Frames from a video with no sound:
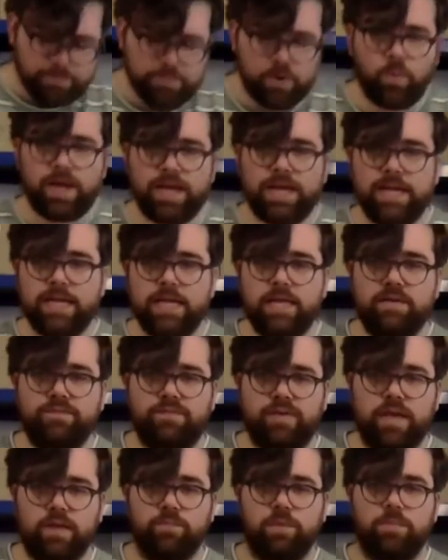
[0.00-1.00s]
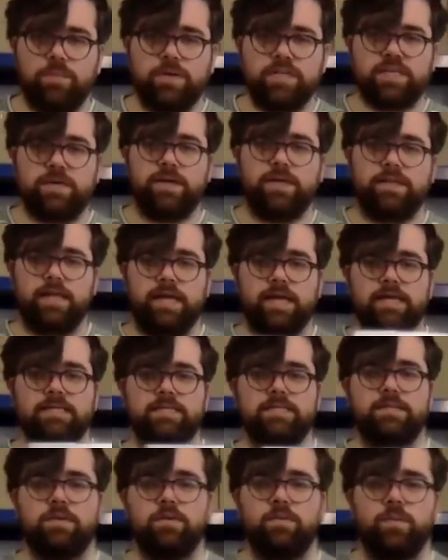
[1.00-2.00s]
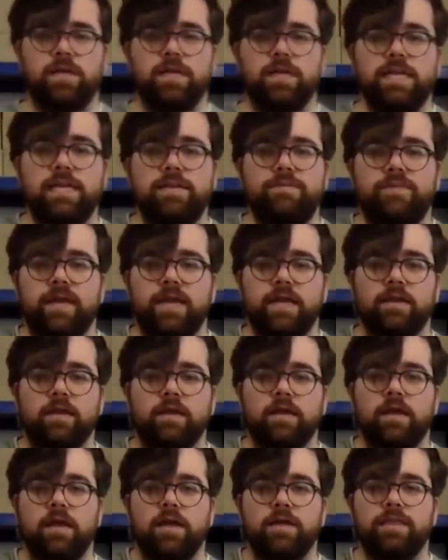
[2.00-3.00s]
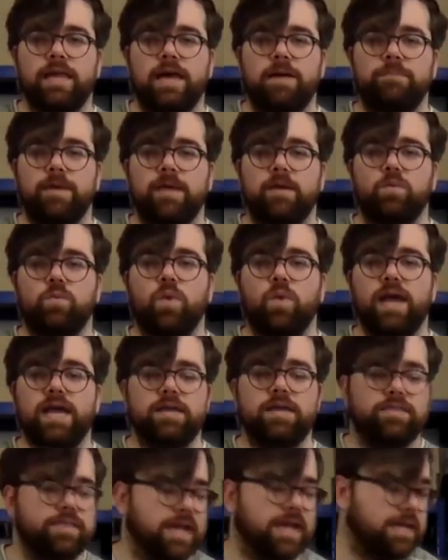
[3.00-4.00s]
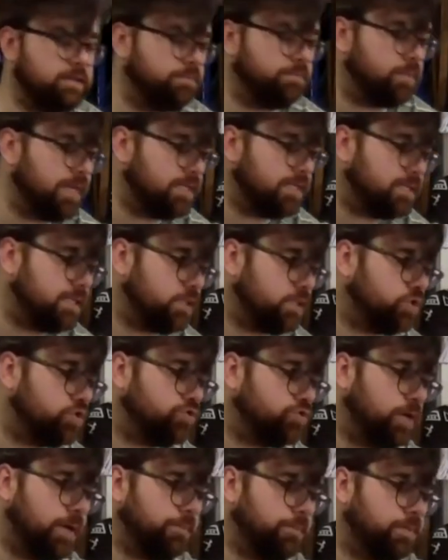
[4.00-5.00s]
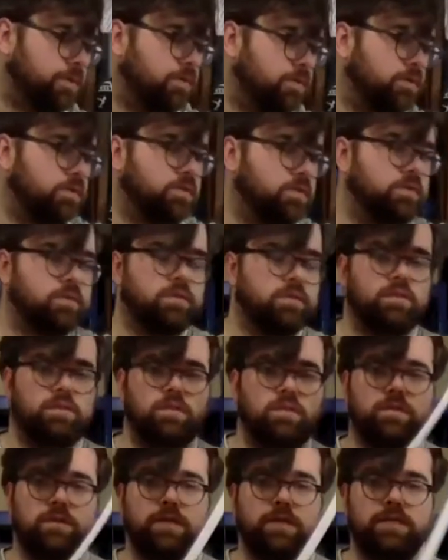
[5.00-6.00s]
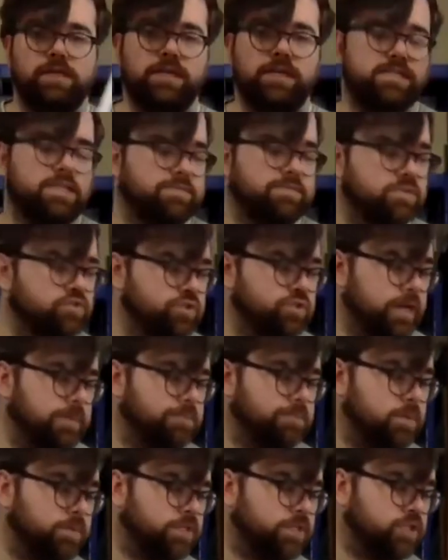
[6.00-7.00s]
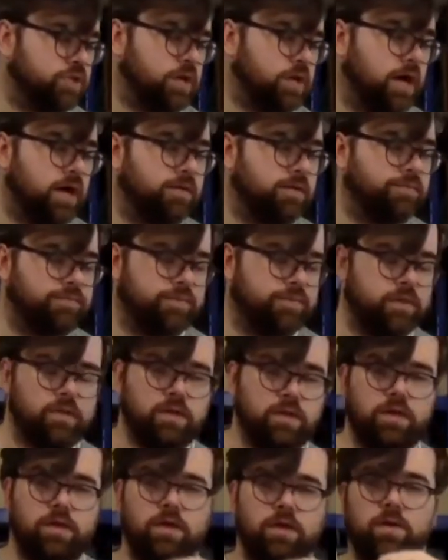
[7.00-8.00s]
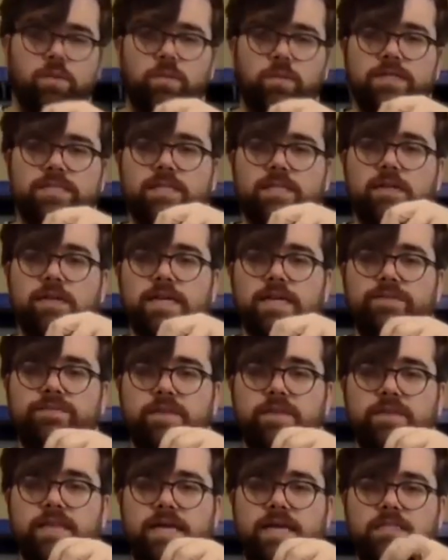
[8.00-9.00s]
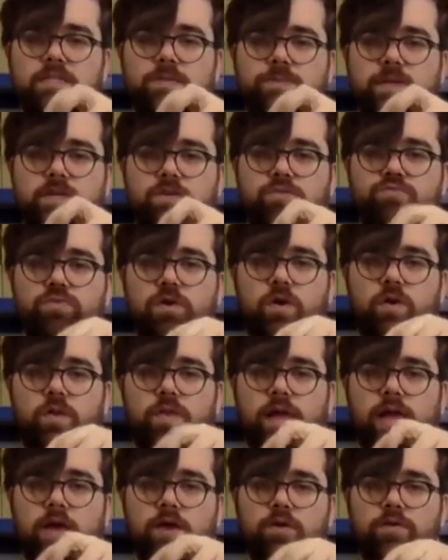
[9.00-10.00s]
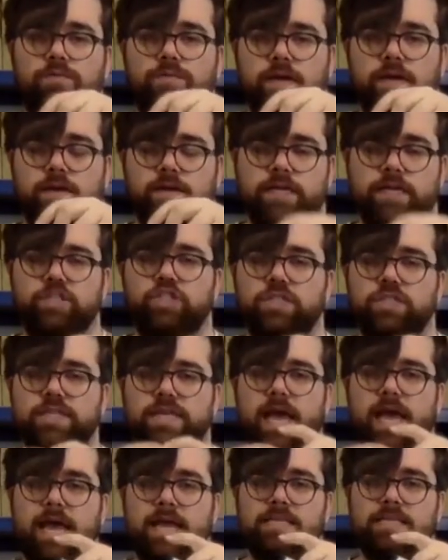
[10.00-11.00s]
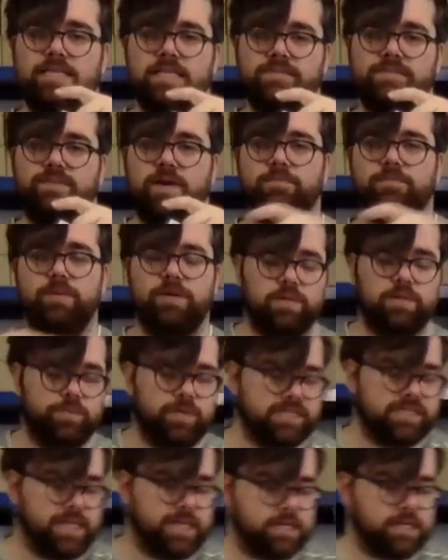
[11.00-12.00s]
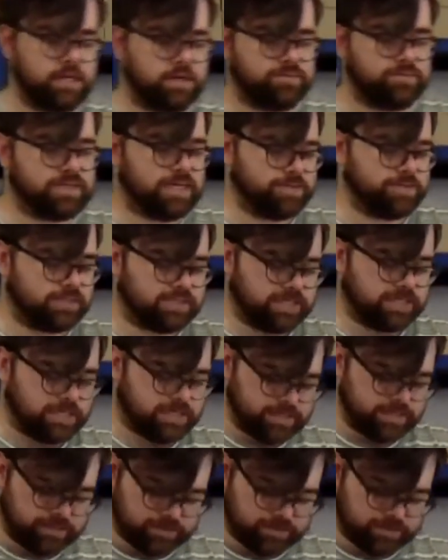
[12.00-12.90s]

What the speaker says: we're leaving, when we're doing this, we're leaving that bit where that plastic strip, the adhesive strip that we took off, we're still leaving that so we can roll that over. It's just the excess fabric that we've taken off down the side.